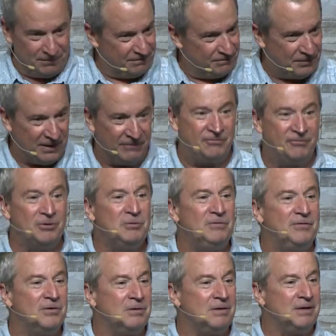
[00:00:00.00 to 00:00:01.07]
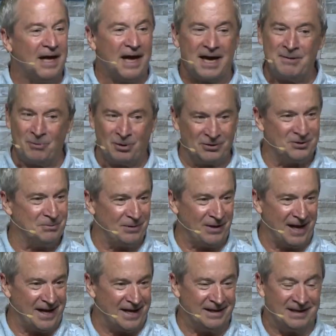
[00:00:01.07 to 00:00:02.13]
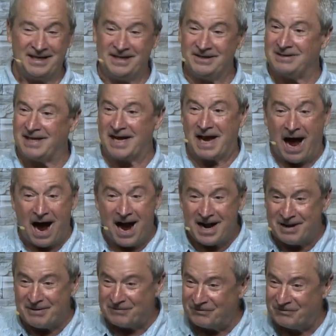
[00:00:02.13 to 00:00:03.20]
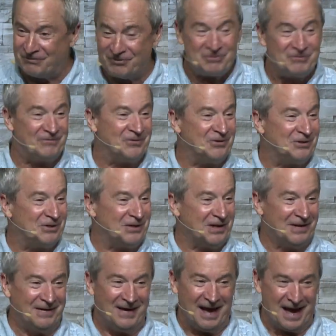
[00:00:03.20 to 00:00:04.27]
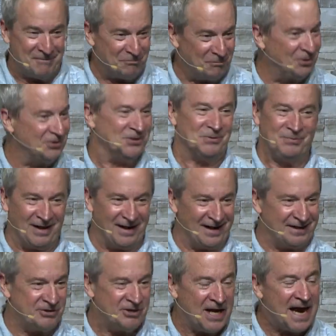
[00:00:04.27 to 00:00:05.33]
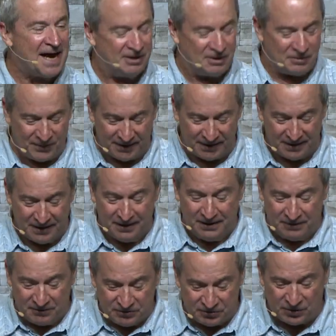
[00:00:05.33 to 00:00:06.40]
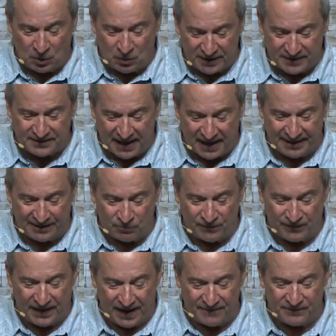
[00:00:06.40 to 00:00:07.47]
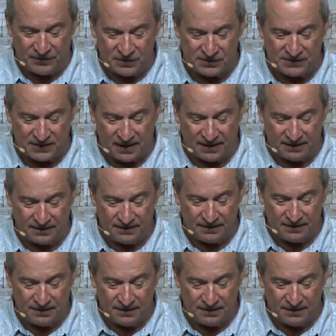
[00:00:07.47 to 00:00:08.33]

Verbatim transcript: Be fruitful and multiply. And Leah's like, I am fruitful and multiplying. She had to be so excited with that first son.